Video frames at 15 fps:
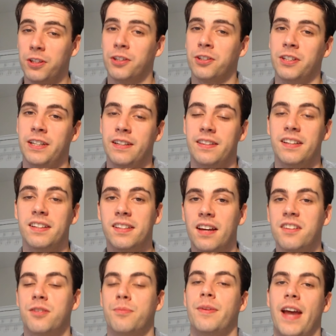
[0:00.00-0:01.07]
clearly, the
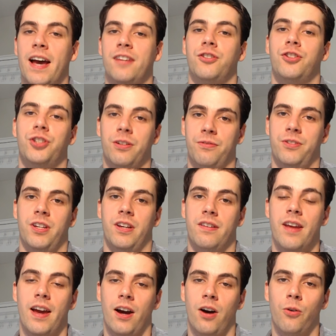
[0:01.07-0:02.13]
sentiment has shifted.
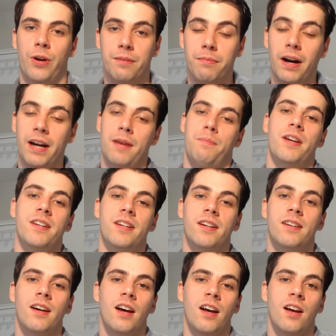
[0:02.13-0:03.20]
Now, in my
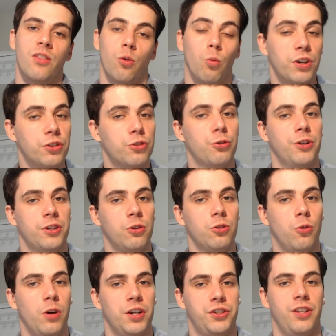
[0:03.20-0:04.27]
opinion, the one critical
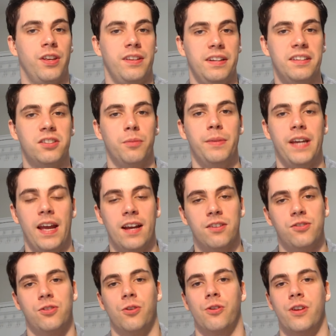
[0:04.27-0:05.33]
question that needs to be
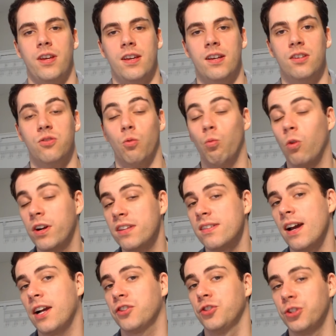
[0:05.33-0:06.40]
answered is what is
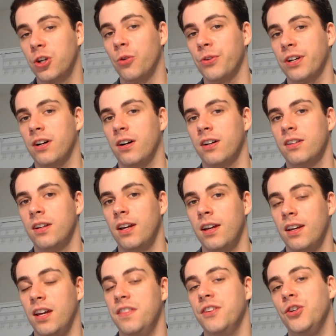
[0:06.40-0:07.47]
actually going on
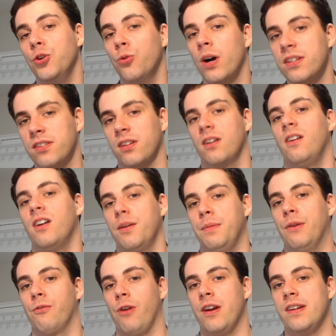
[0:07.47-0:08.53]
in the US
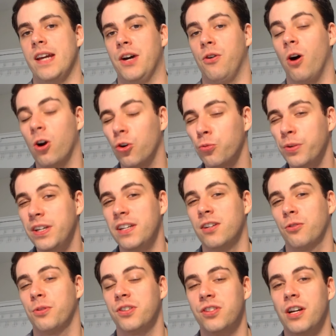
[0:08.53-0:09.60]
economy right now? Are we in
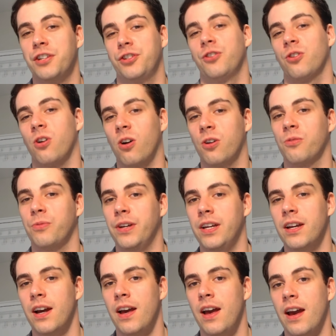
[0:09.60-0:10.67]
a recession or aren't
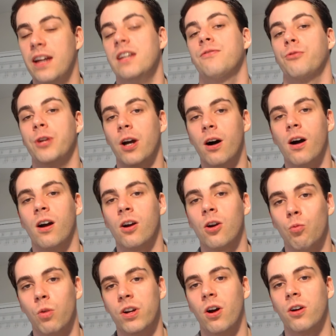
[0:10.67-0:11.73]
we? And if we
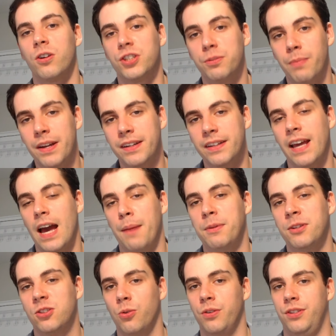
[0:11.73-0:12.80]
are, what are spending
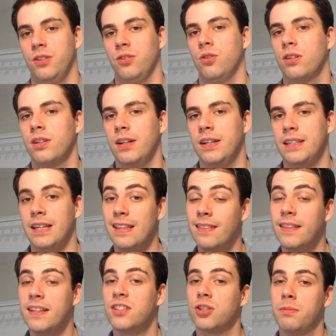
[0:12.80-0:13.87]
habits going to look like
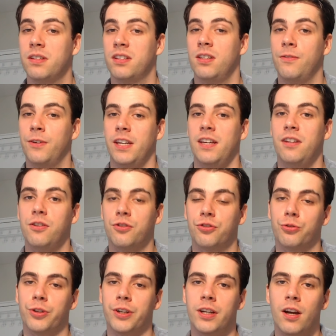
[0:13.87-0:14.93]
in this specific
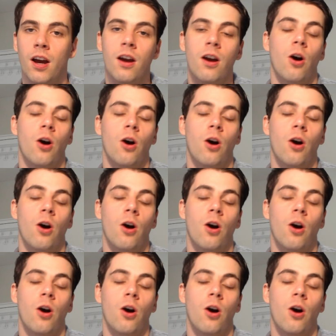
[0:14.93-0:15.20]
industry